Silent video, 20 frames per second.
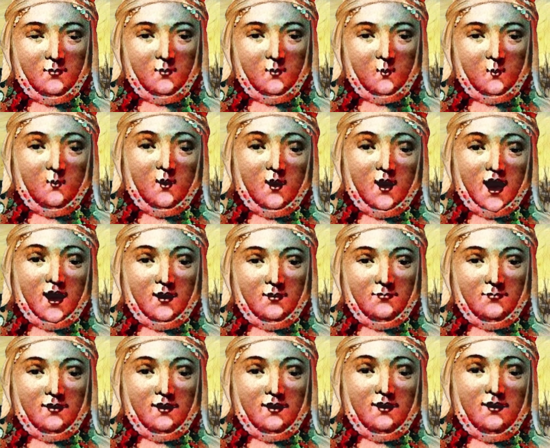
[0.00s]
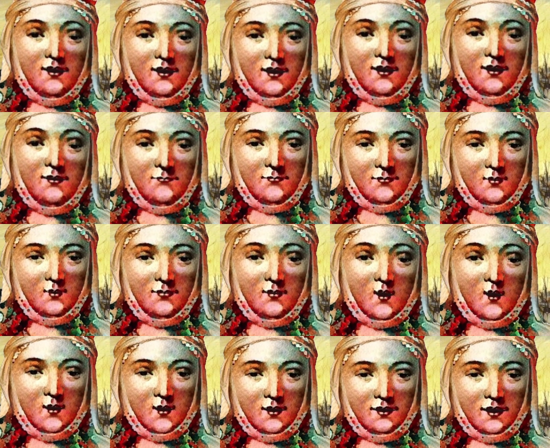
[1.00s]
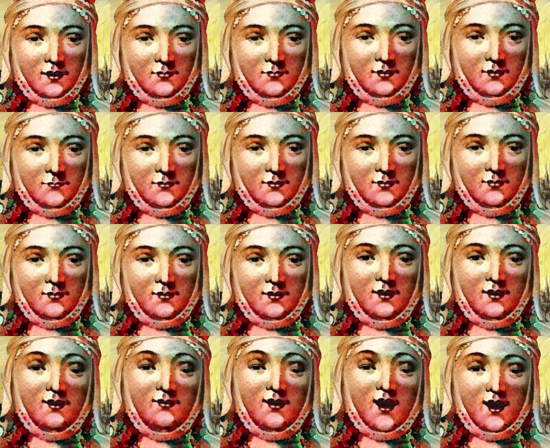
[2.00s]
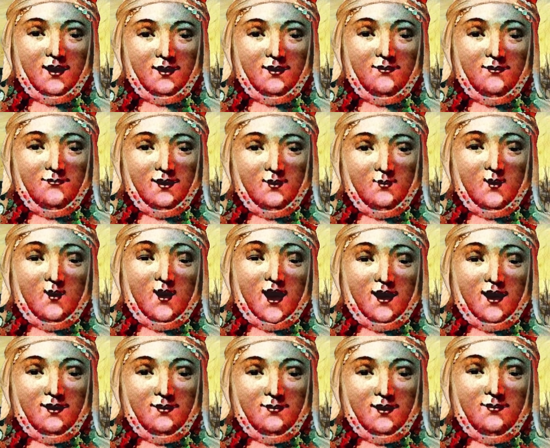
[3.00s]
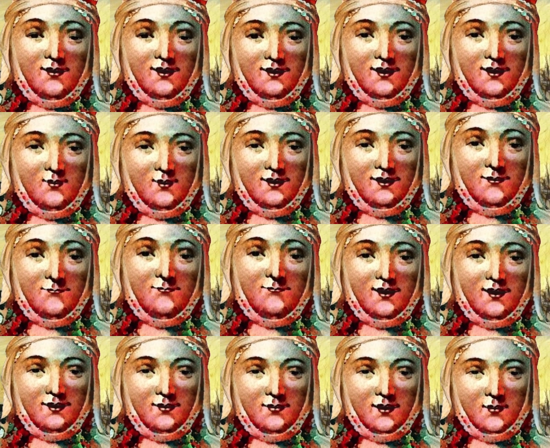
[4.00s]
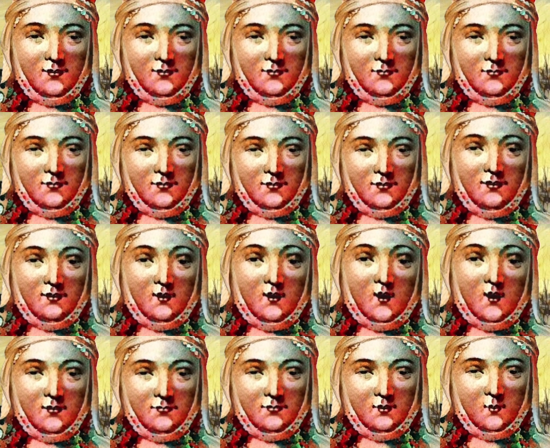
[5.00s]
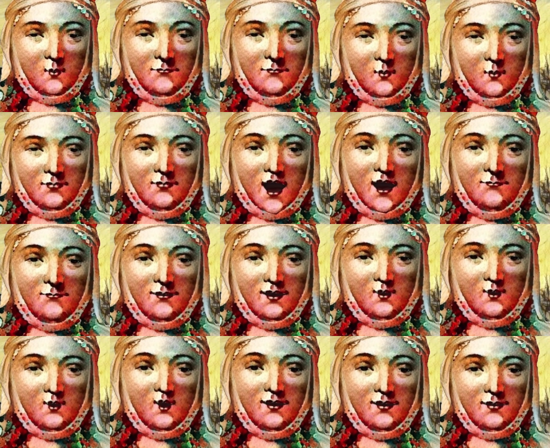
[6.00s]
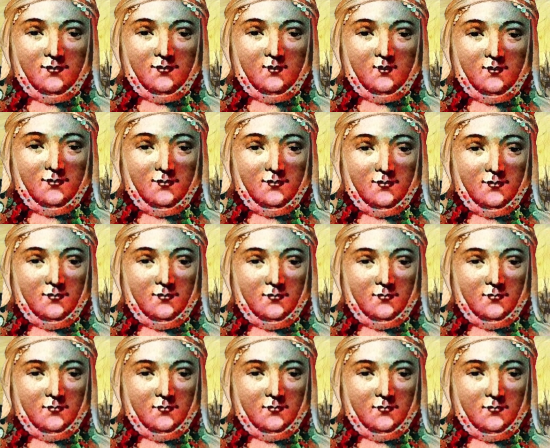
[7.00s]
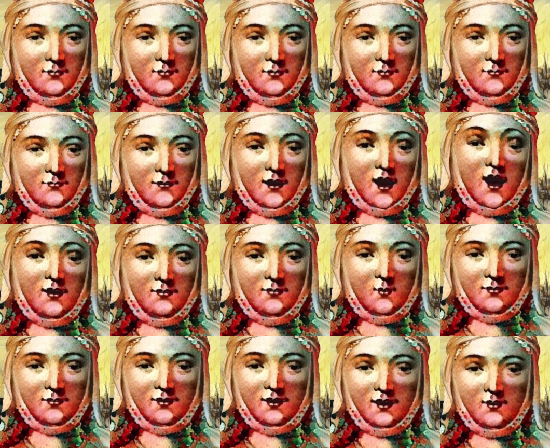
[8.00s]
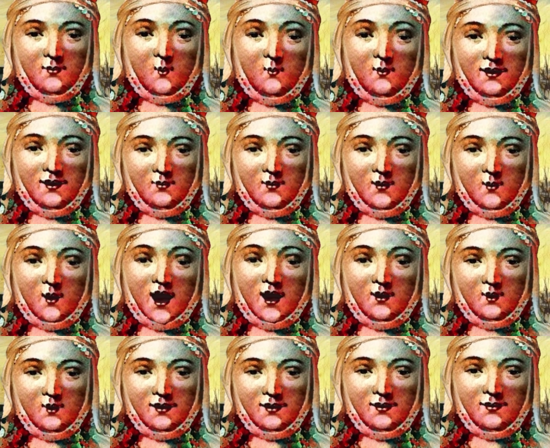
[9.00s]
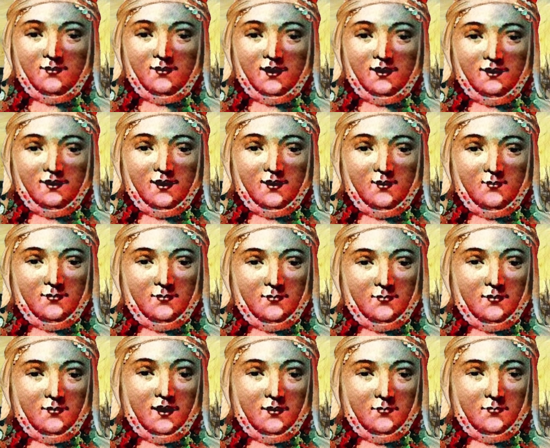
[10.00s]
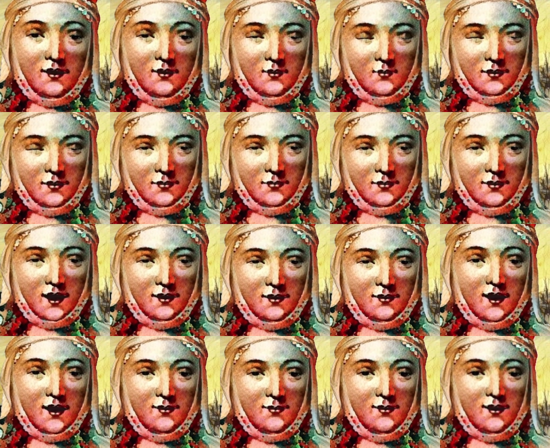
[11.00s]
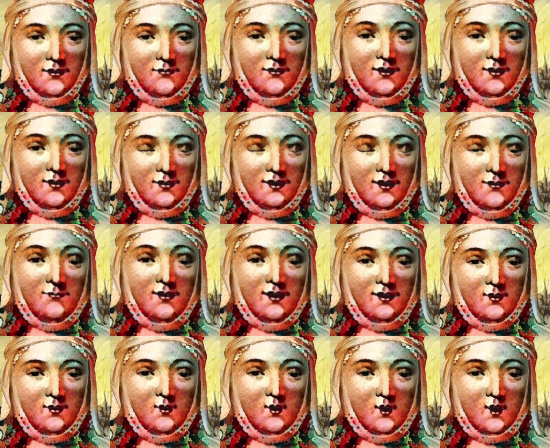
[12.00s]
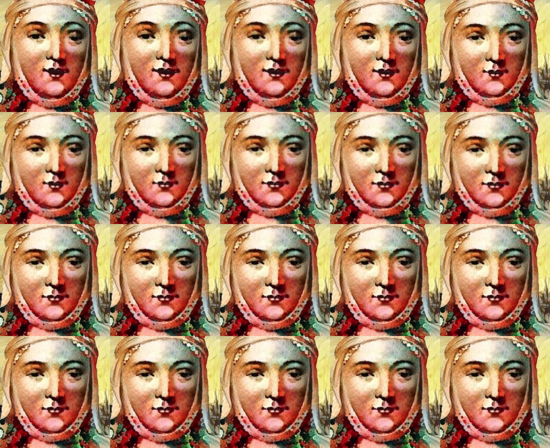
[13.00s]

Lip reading: The more he learned about Catholicism, the more he was drawn to Bishop Sylvester, who wanted to reform the church. Robert supported the work of the bishop, but had to flee Brittany when Sylvester died.